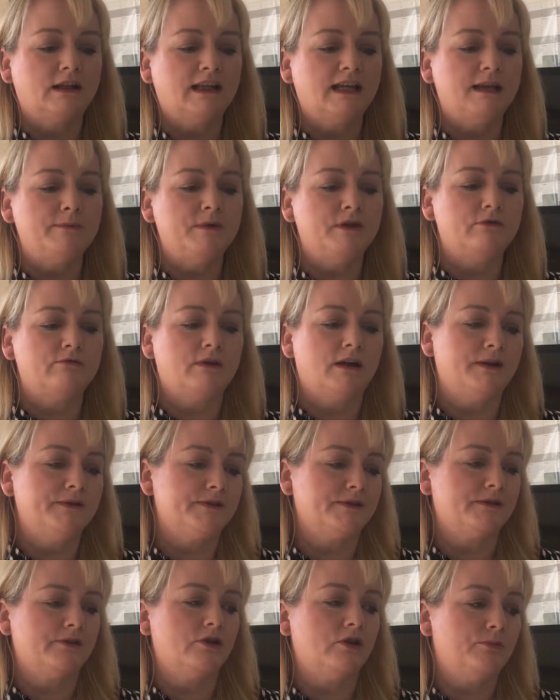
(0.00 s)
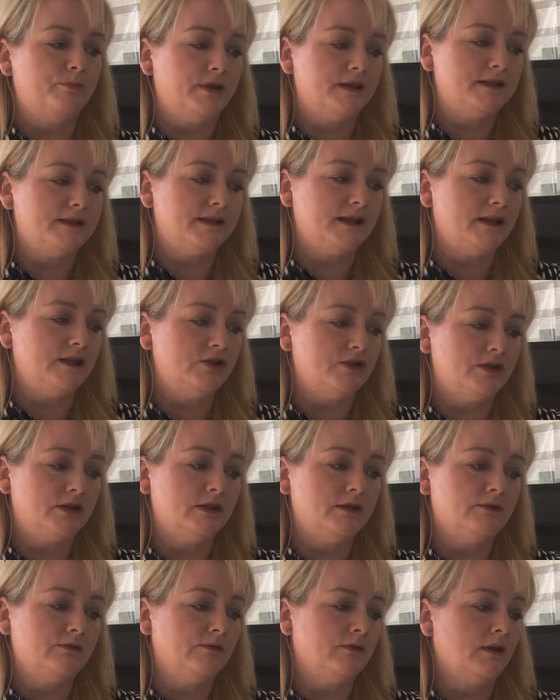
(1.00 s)
claiming grants and
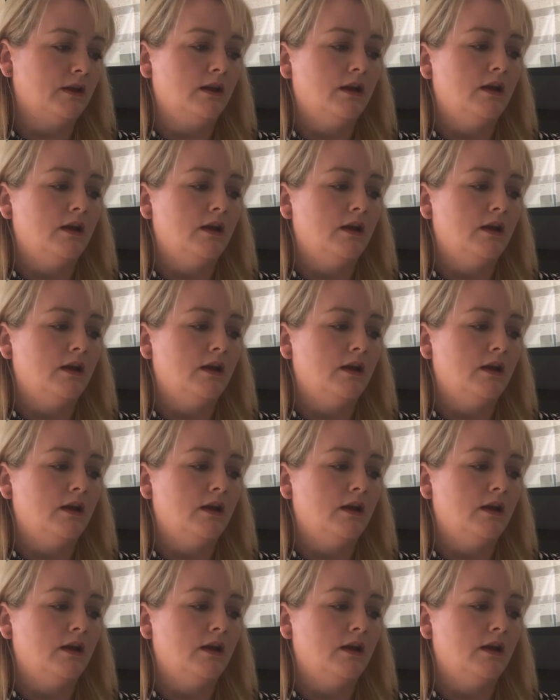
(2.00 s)
compensation,